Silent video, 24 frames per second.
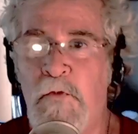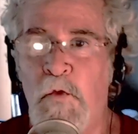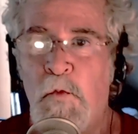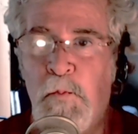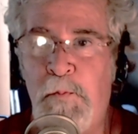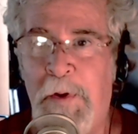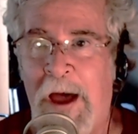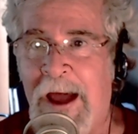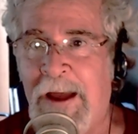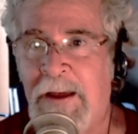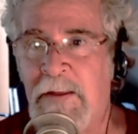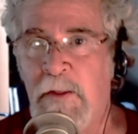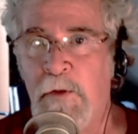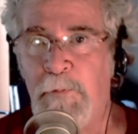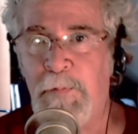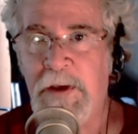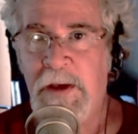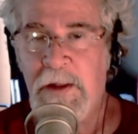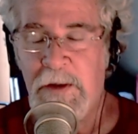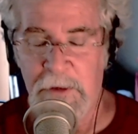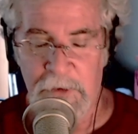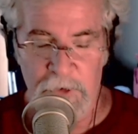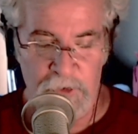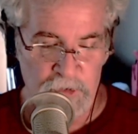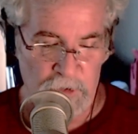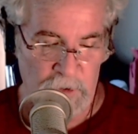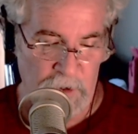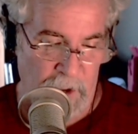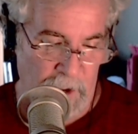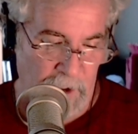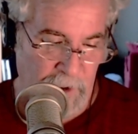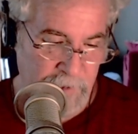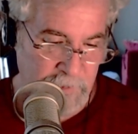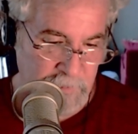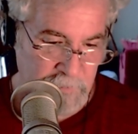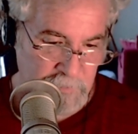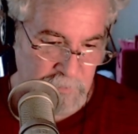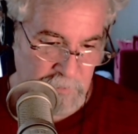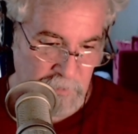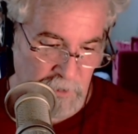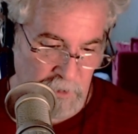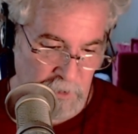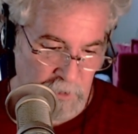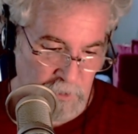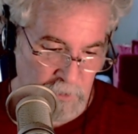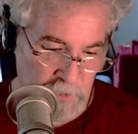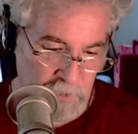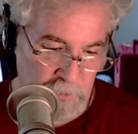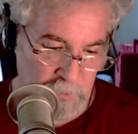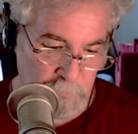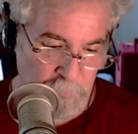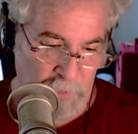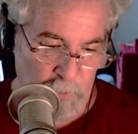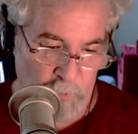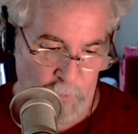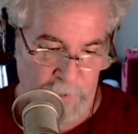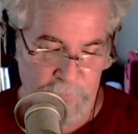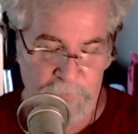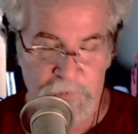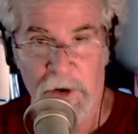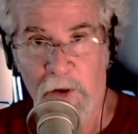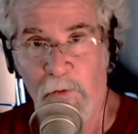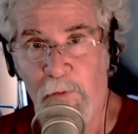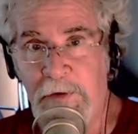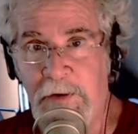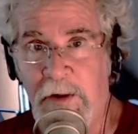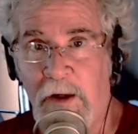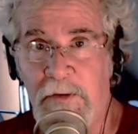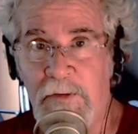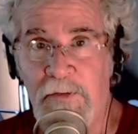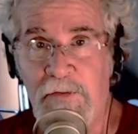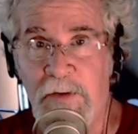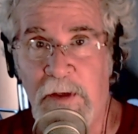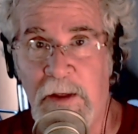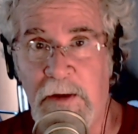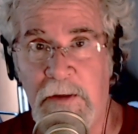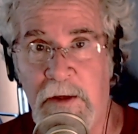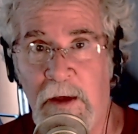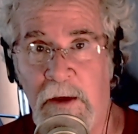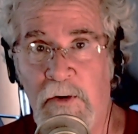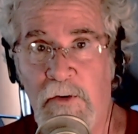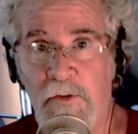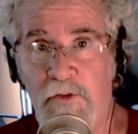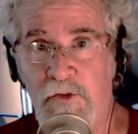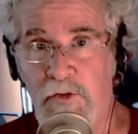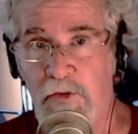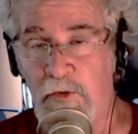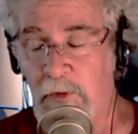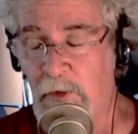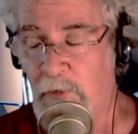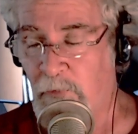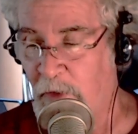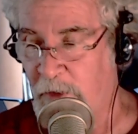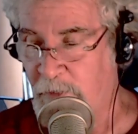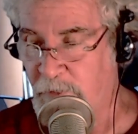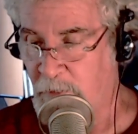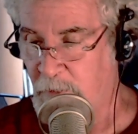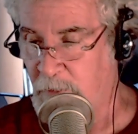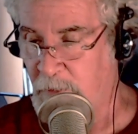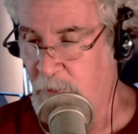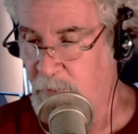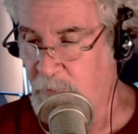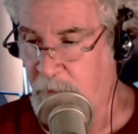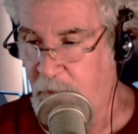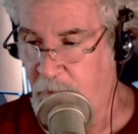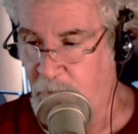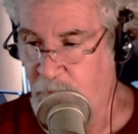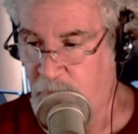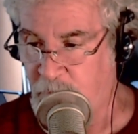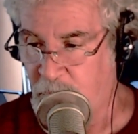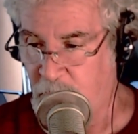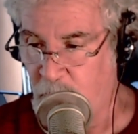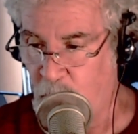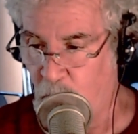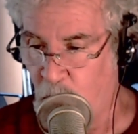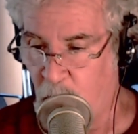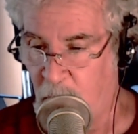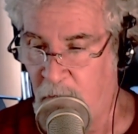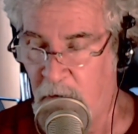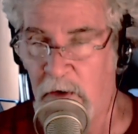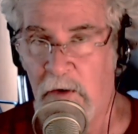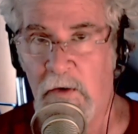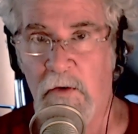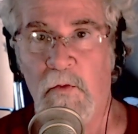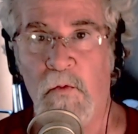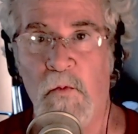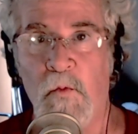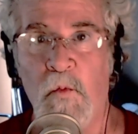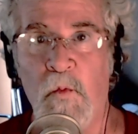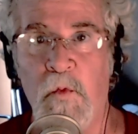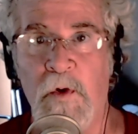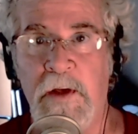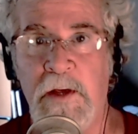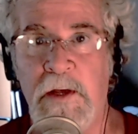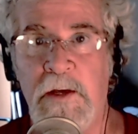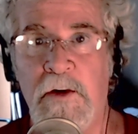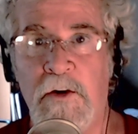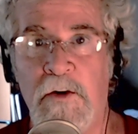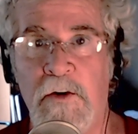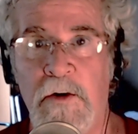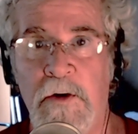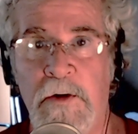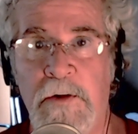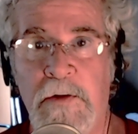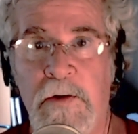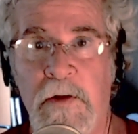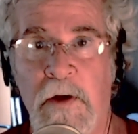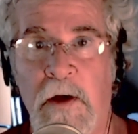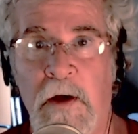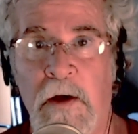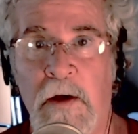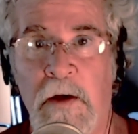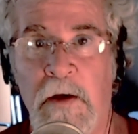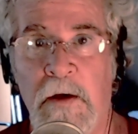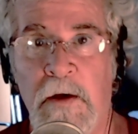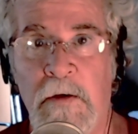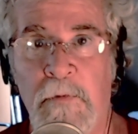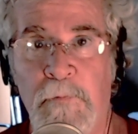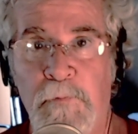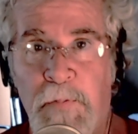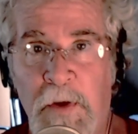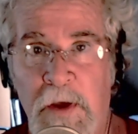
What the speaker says: Back at the beginning of July, my wife and I went down to San Diego to the rental location where we could pick